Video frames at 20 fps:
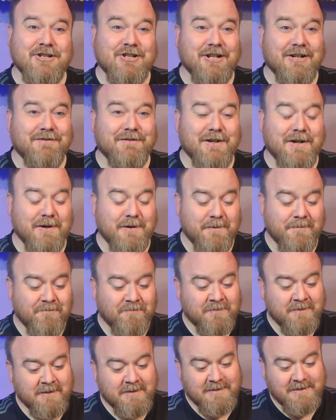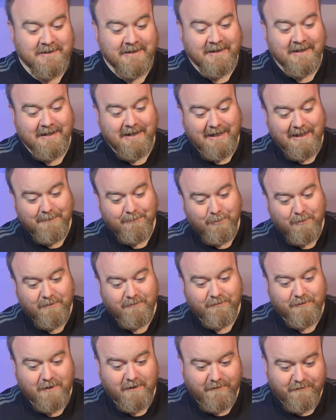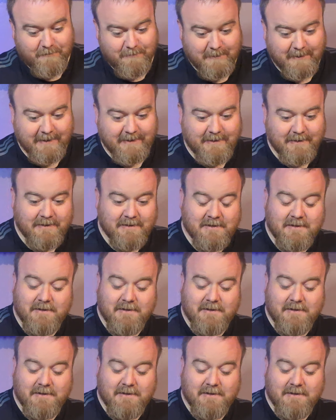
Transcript: you never know. So yeah, 8.5 for me.